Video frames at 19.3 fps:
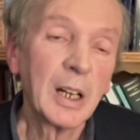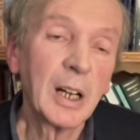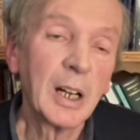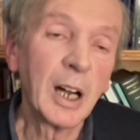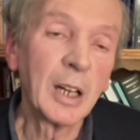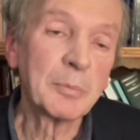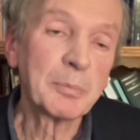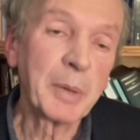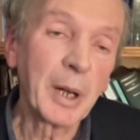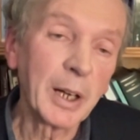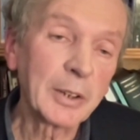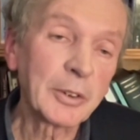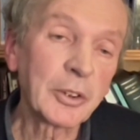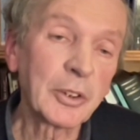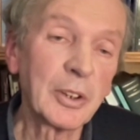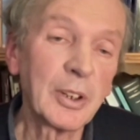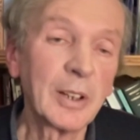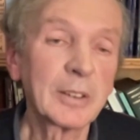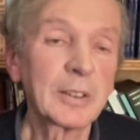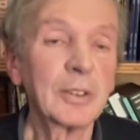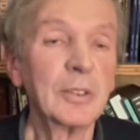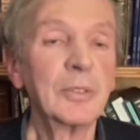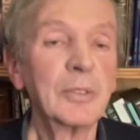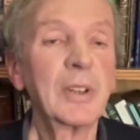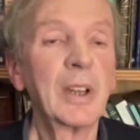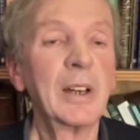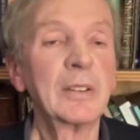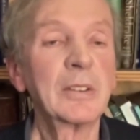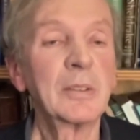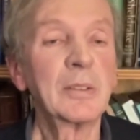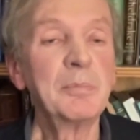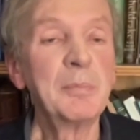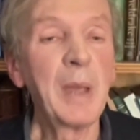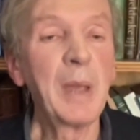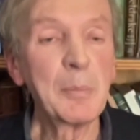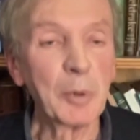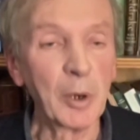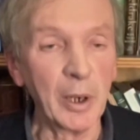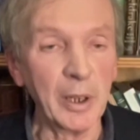And Bergson argued there that
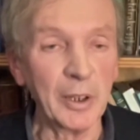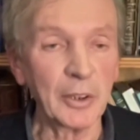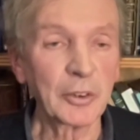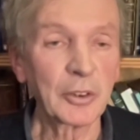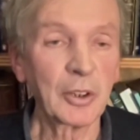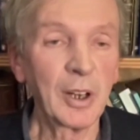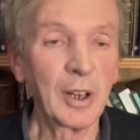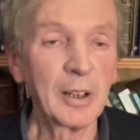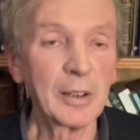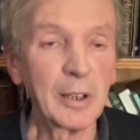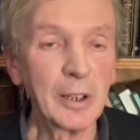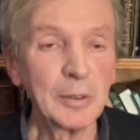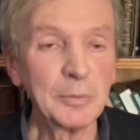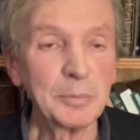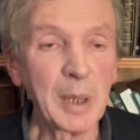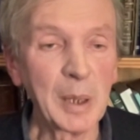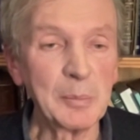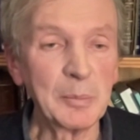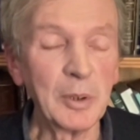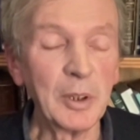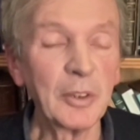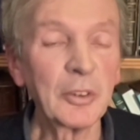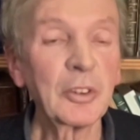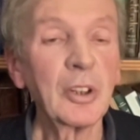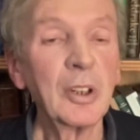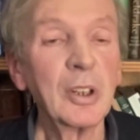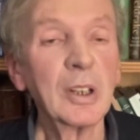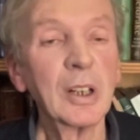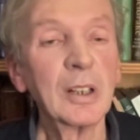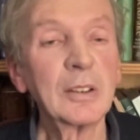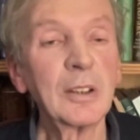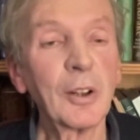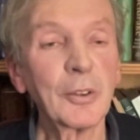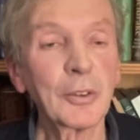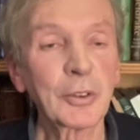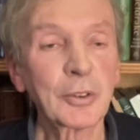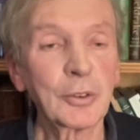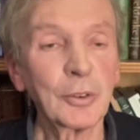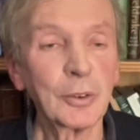memories, our own memories, are not
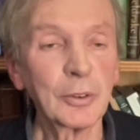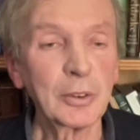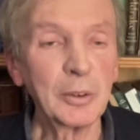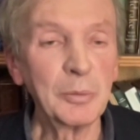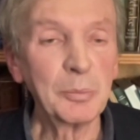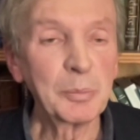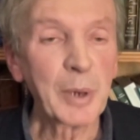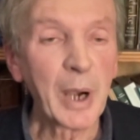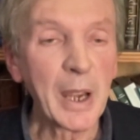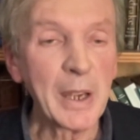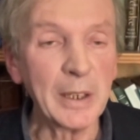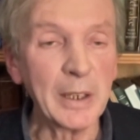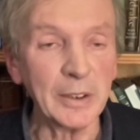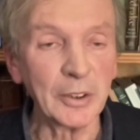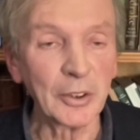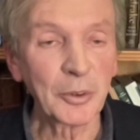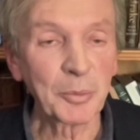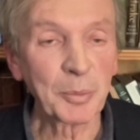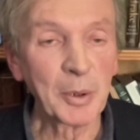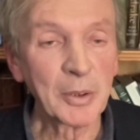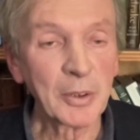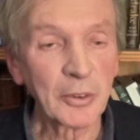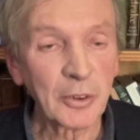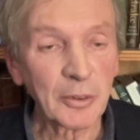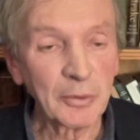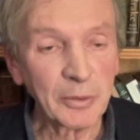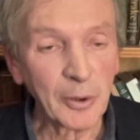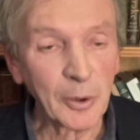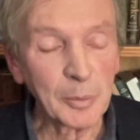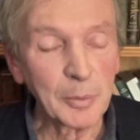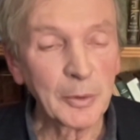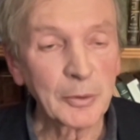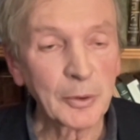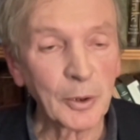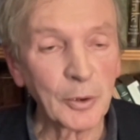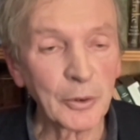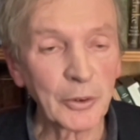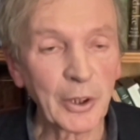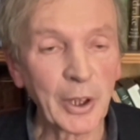stored in brains, but there's a form of
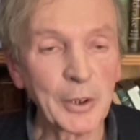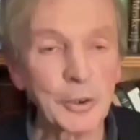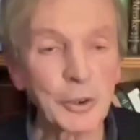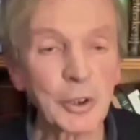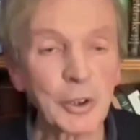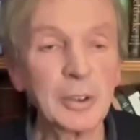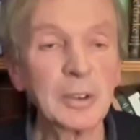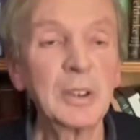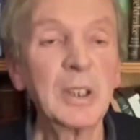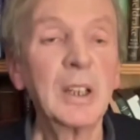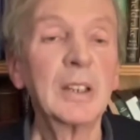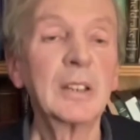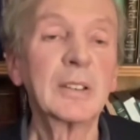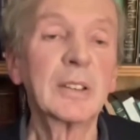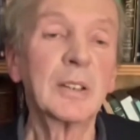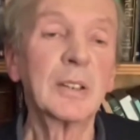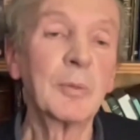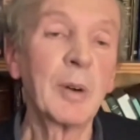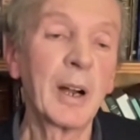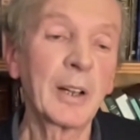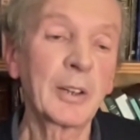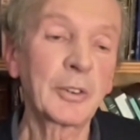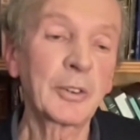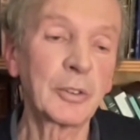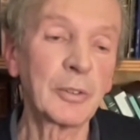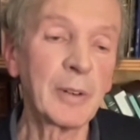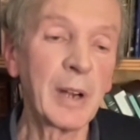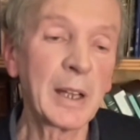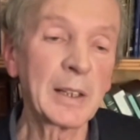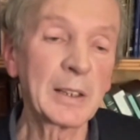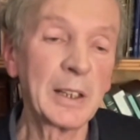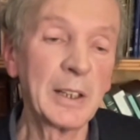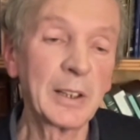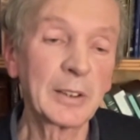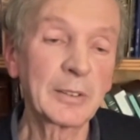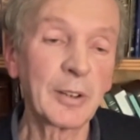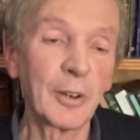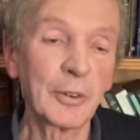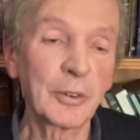causation that works directly
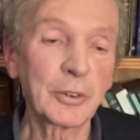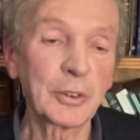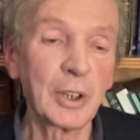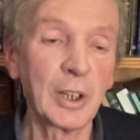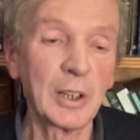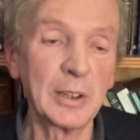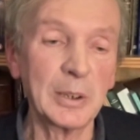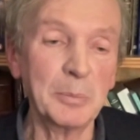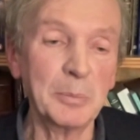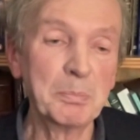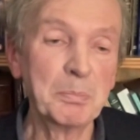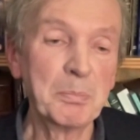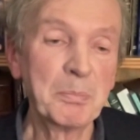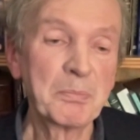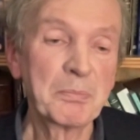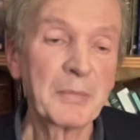across time.